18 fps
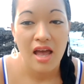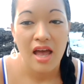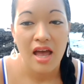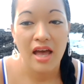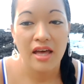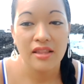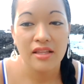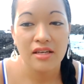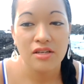
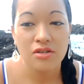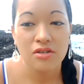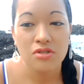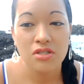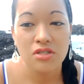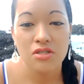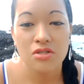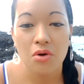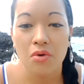And they
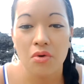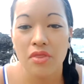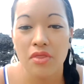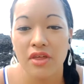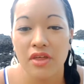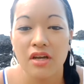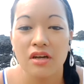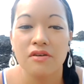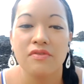usually don't
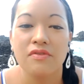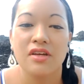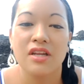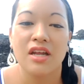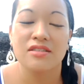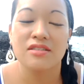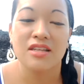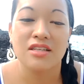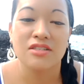think of it
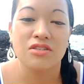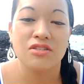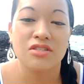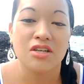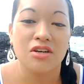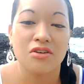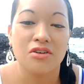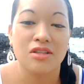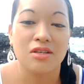as
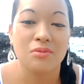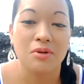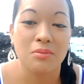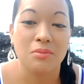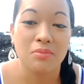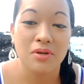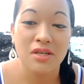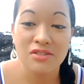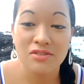necessarily being
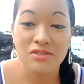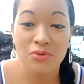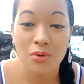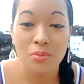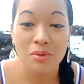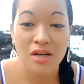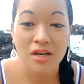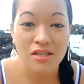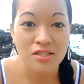peaceful,
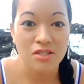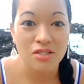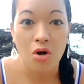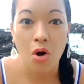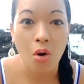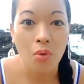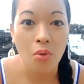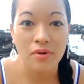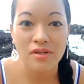because they're
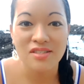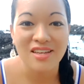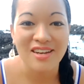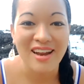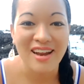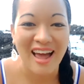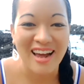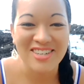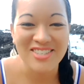always
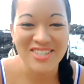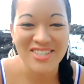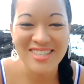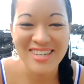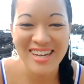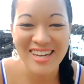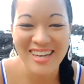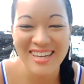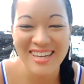in action.